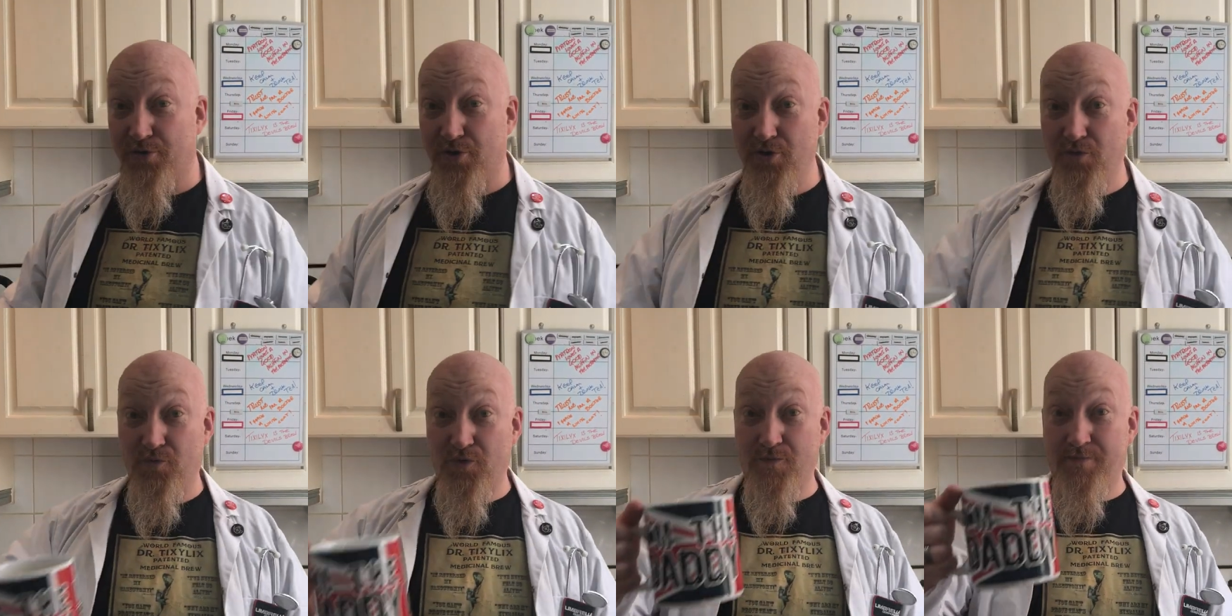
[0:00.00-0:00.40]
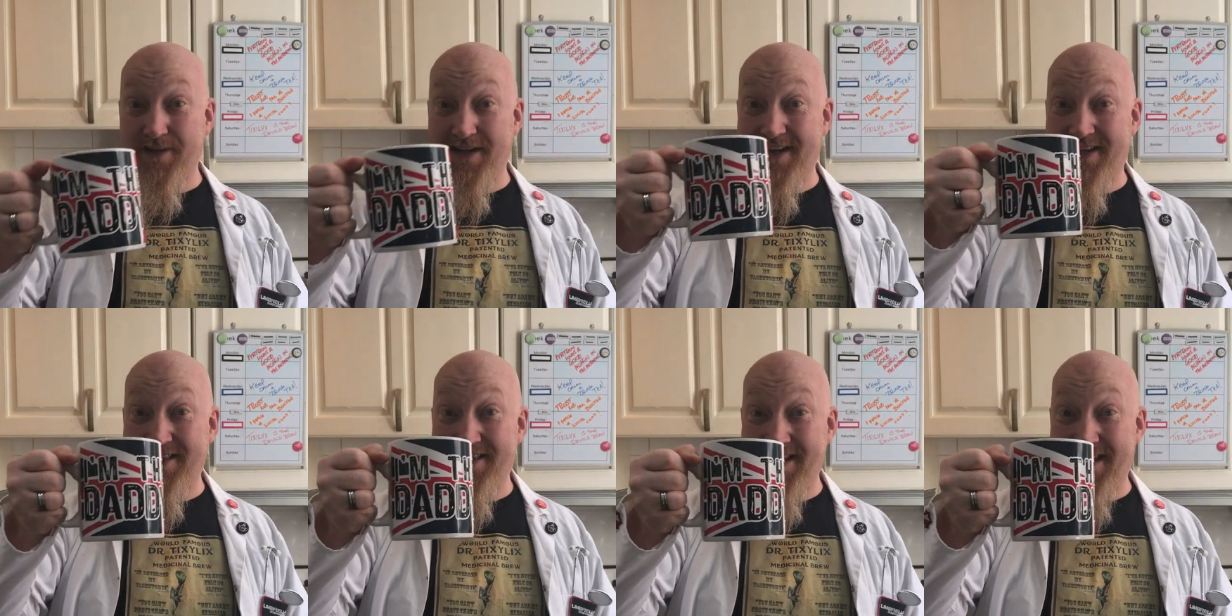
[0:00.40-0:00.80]
brew will
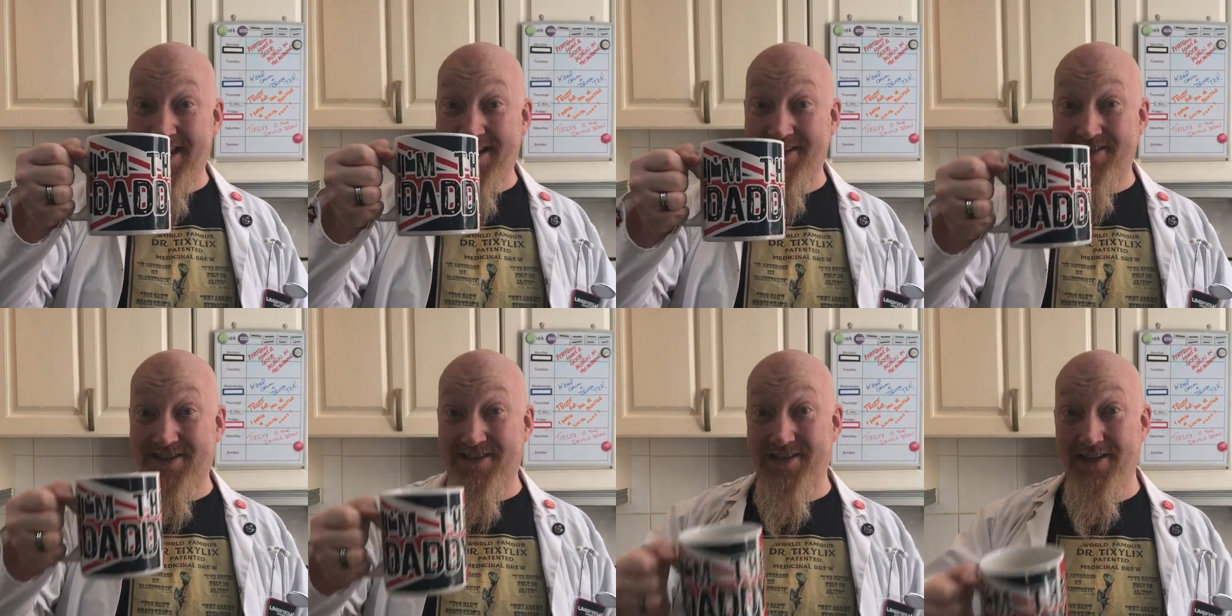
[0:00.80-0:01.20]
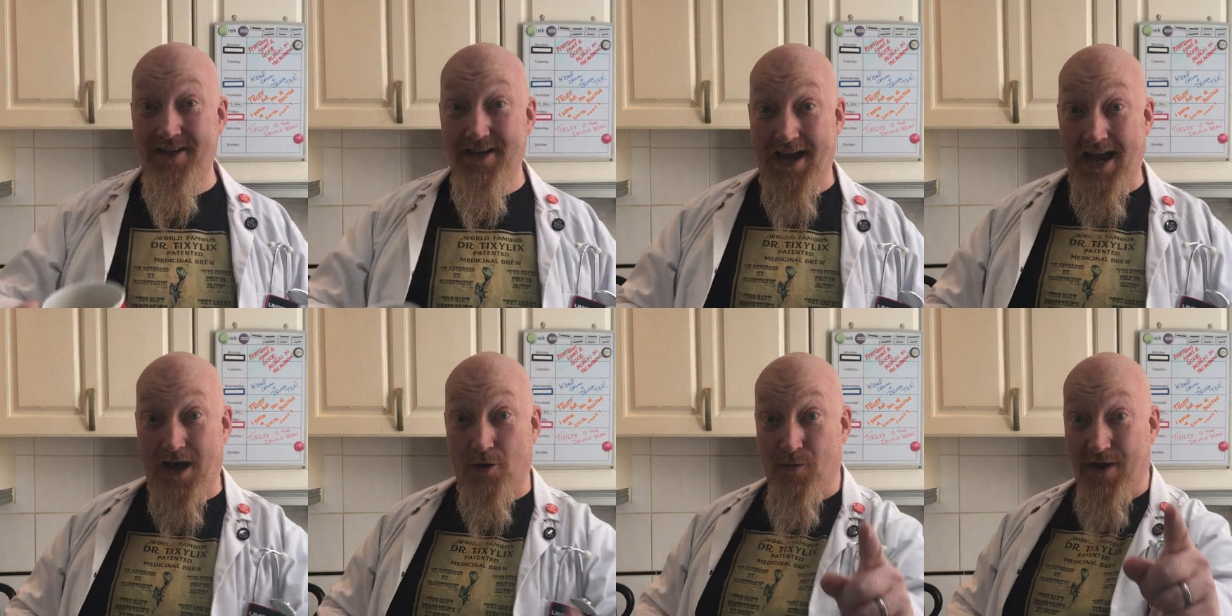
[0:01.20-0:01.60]
be in this.
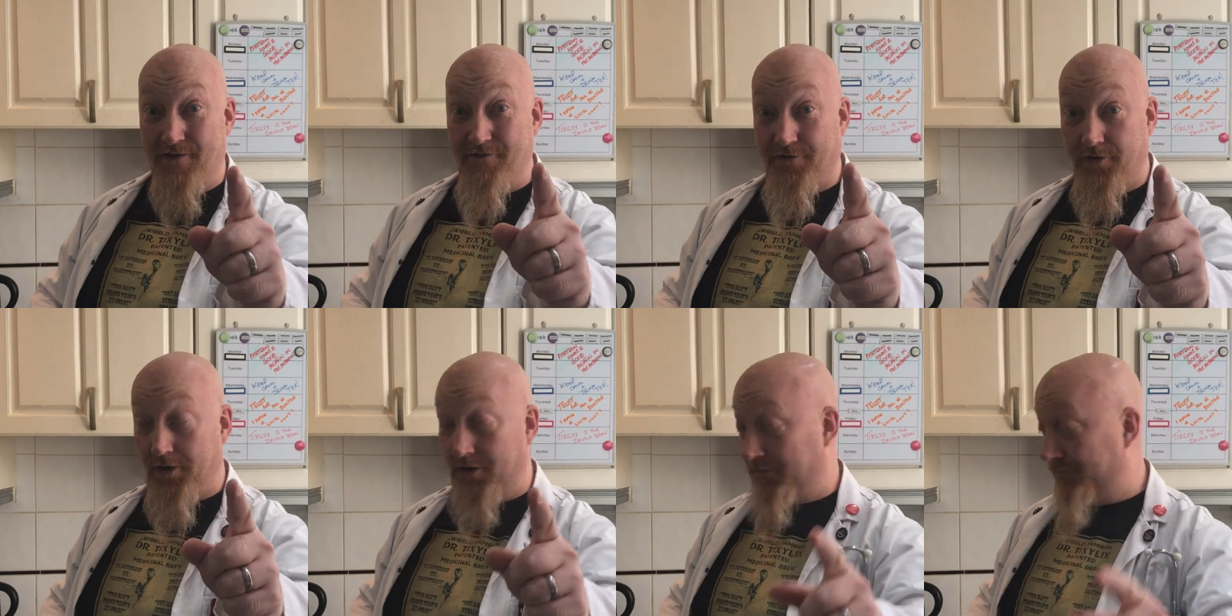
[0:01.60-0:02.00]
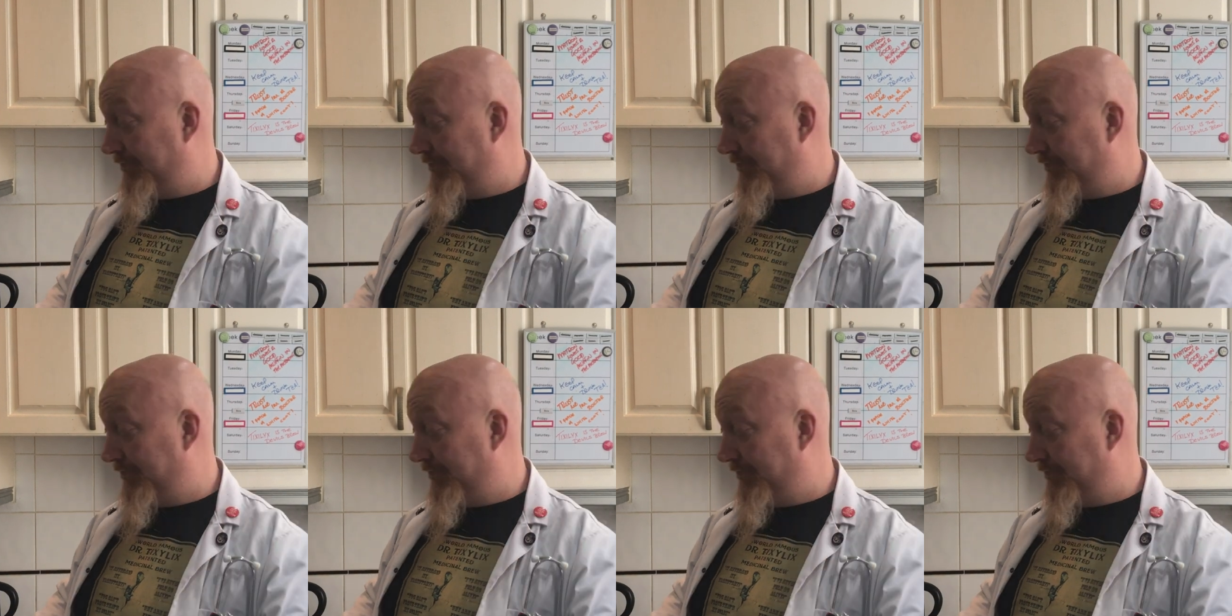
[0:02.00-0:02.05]
However,